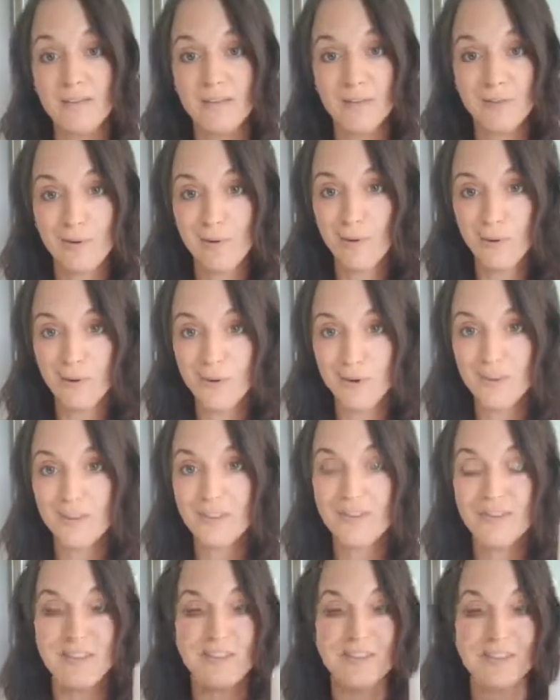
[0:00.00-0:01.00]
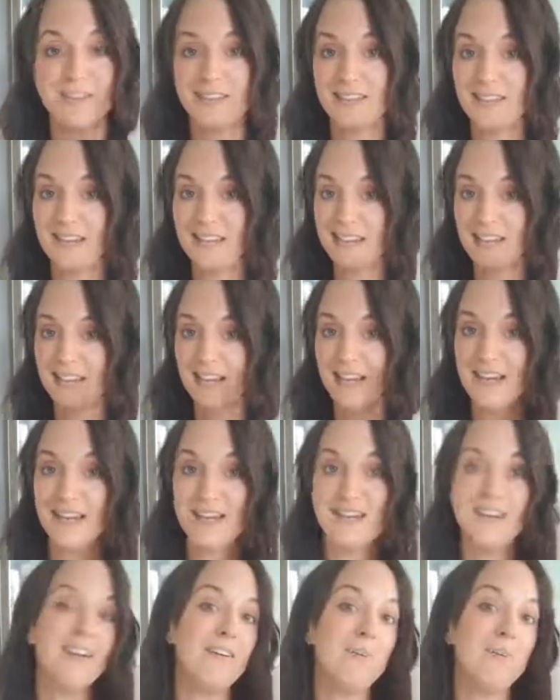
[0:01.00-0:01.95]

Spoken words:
the whole Thieves cleaning line